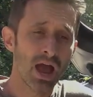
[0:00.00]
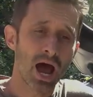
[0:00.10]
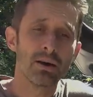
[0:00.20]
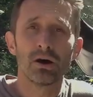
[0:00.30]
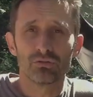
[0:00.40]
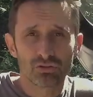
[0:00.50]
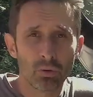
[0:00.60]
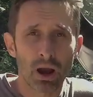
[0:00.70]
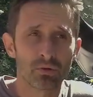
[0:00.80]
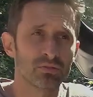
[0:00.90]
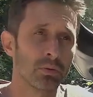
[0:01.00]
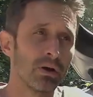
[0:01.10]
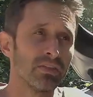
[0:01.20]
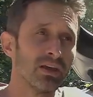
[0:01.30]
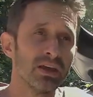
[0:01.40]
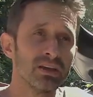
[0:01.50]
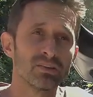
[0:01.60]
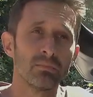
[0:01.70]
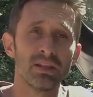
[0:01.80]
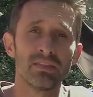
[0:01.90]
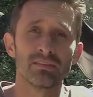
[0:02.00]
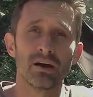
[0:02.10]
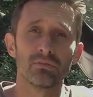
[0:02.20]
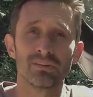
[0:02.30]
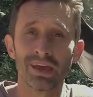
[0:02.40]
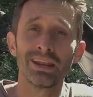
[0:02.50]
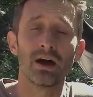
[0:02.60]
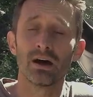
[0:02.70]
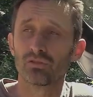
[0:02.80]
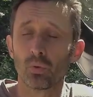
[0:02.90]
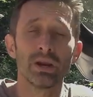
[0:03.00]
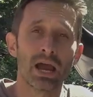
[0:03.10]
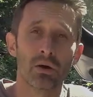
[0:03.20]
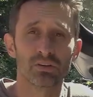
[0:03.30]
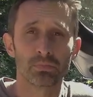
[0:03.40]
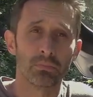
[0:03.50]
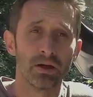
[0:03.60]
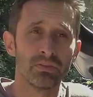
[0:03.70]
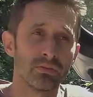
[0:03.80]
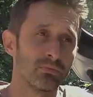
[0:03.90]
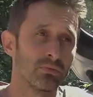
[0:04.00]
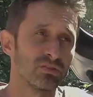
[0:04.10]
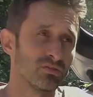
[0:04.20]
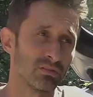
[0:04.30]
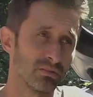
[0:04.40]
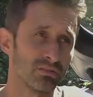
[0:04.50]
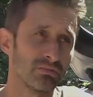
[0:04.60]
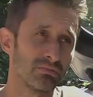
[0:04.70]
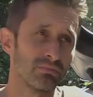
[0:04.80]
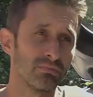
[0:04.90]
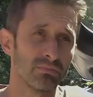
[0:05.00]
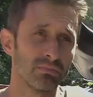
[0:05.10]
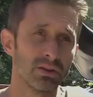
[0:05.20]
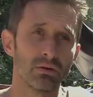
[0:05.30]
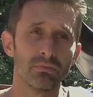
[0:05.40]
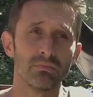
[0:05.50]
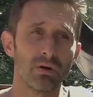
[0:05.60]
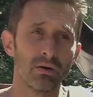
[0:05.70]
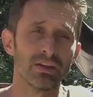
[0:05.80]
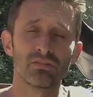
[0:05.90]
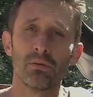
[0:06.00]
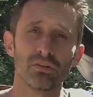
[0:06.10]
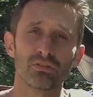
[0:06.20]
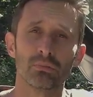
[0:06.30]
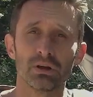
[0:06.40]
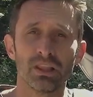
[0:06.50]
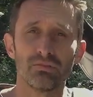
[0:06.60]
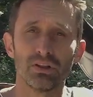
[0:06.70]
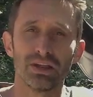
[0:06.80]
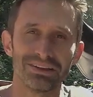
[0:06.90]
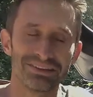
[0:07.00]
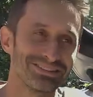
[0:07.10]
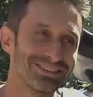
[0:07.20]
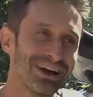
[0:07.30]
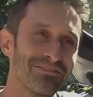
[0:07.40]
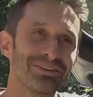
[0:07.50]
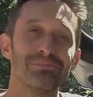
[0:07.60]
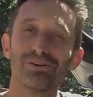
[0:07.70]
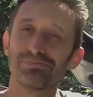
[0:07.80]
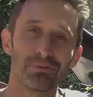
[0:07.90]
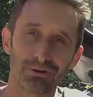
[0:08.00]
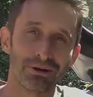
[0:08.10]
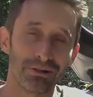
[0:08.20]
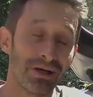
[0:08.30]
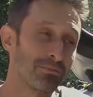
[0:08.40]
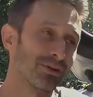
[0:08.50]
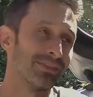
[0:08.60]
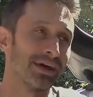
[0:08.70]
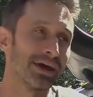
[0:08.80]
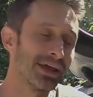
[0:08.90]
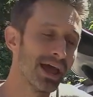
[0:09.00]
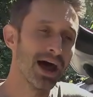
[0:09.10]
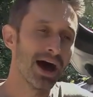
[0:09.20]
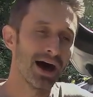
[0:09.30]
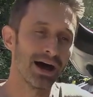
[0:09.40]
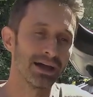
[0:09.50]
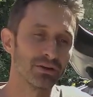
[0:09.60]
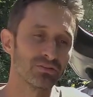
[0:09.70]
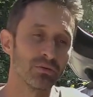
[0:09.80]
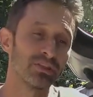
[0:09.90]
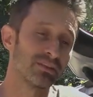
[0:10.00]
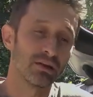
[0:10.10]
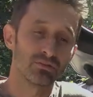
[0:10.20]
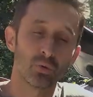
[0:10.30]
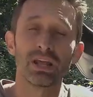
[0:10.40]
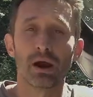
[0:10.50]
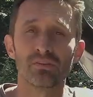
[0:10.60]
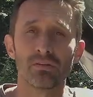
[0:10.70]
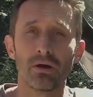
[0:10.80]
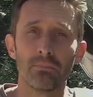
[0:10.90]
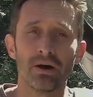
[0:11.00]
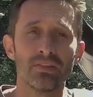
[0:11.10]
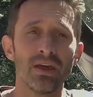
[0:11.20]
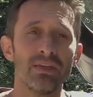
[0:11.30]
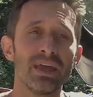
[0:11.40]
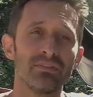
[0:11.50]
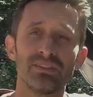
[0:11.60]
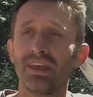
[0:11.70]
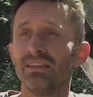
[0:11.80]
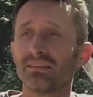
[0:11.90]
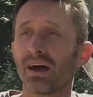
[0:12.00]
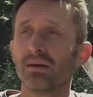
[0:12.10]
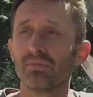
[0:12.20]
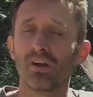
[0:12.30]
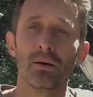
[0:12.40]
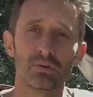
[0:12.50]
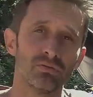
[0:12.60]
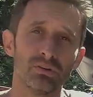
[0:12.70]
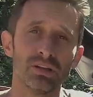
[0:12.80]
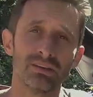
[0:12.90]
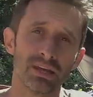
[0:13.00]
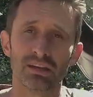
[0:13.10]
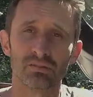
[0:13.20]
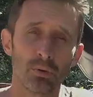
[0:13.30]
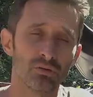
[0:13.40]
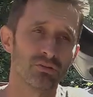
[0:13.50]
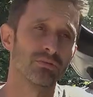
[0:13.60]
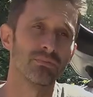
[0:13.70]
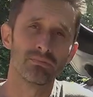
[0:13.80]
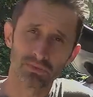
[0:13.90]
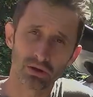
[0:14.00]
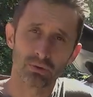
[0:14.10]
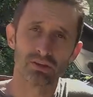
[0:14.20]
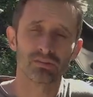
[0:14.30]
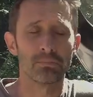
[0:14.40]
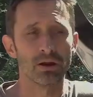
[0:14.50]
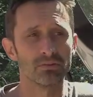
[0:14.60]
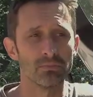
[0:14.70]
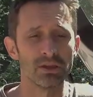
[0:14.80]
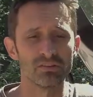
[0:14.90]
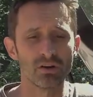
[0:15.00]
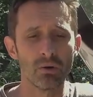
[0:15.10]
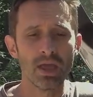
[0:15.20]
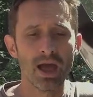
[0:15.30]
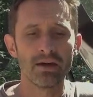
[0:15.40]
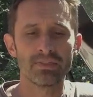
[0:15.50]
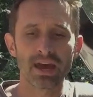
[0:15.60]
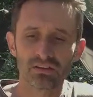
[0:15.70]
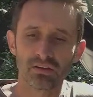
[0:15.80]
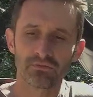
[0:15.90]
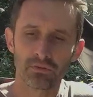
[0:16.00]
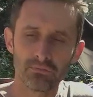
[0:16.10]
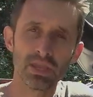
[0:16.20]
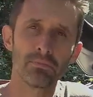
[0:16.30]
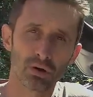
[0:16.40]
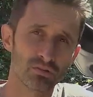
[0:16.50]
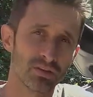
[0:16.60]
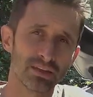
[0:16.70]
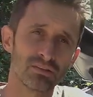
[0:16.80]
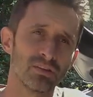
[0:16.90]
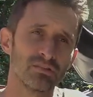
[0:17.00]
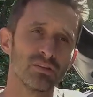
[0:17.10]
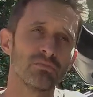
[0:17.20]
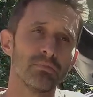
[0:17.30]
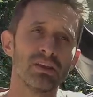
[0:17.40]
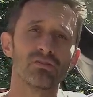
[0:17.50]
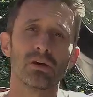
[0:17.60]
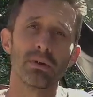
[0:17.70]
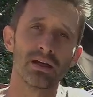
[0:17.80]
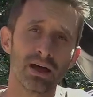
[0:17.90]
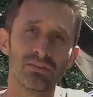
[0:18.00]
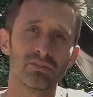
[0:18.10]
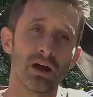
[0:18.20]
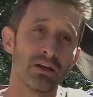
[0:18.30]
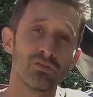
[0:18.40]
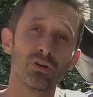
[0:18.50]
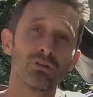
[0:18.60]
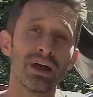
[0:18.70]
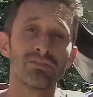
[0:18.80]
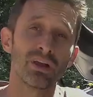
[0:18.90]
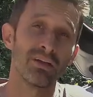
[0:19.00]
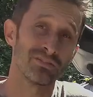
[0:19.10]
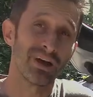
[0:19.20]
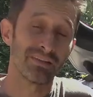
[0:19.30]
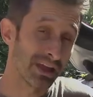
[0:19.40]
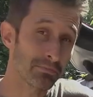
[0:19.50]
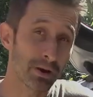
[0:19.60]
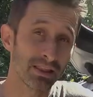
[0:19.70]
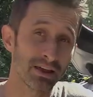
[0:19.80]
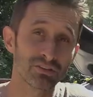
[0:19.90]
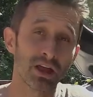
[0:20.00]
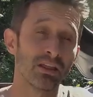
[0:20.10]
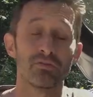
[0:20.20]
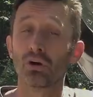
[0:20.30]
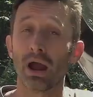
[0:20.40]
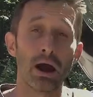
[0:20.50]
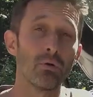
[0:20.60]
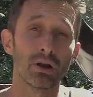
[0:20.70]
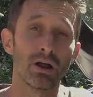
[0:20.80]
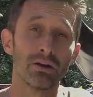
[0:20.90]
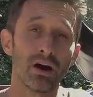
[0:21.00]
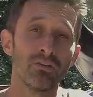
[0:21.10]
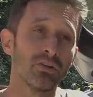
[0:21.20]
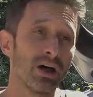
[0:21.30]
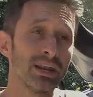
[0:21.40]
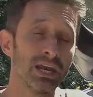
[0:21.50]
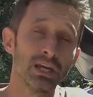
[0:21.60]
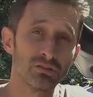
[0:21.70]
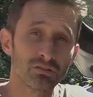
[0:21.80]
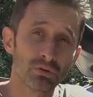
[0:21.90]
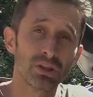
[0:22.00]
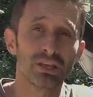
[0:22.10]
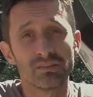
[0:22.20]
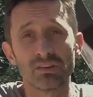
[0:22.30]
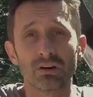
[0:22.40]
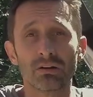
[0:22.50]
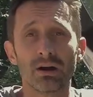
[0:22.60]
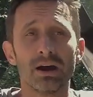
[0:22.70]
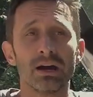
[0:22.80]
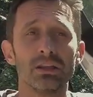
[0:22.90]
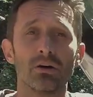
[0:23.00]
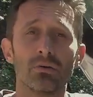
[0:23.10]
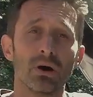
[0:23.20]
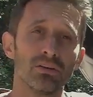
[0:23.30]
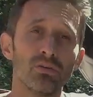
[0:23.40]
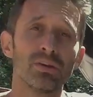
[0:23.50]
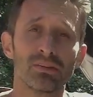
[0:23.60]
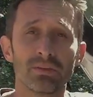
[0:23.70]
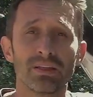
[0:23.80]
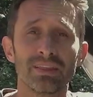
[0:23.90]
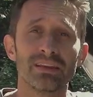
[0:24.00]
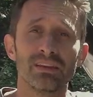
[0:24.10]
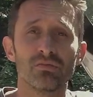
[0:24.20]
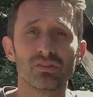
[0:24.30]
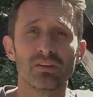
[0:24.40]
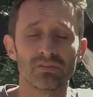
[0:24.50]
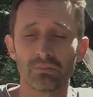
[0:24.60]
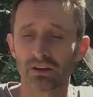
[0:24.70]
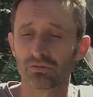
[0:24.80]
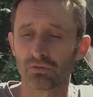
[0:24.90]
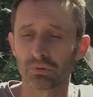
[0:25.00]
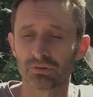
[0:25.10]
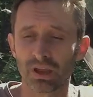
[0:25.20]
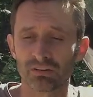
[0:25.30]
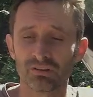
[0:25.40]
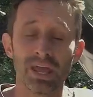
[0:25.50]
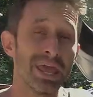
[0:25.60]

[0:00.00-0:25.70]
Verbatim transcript: I'm out two hours per month. Somebody that's out 10, uh, 20 hours per month, which is you know, that's almost hermit level itself. You know, most people are out a lot more than that. Uh, you know, someone that's out 20 hours a month, they have 10 times the opportunity to get exposure you know, as compared to me. So that's for me personally, that's a decision based on my lifestyle. If your lifestyle is not like my lifestyle, if you're out an awful lot, you should really consider, uh, you know, uh, doing something like that to give yourself some extra protection.